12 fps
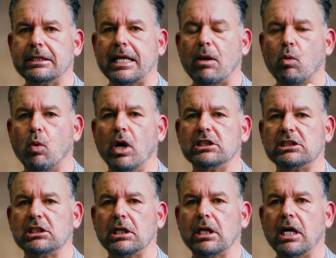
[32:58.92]
that
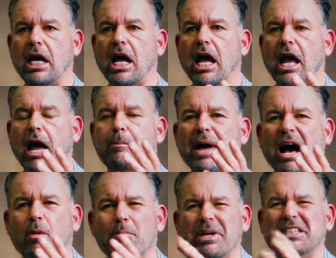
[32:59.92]
was
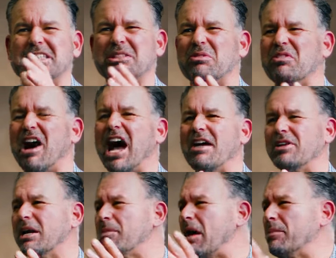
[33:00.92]
about me
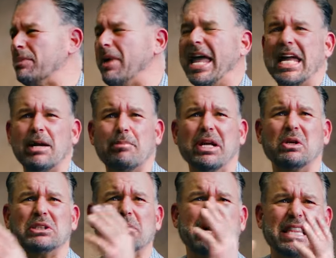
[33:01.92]
surviving, about me paying
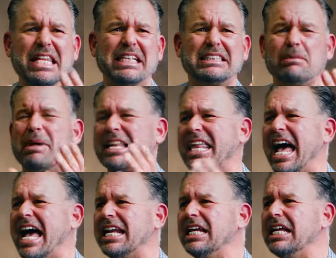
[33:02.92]
bills, about this, about
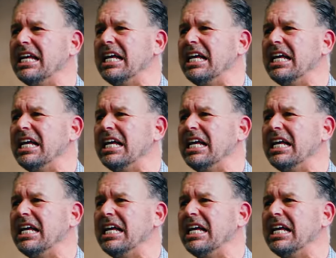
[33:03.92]
that.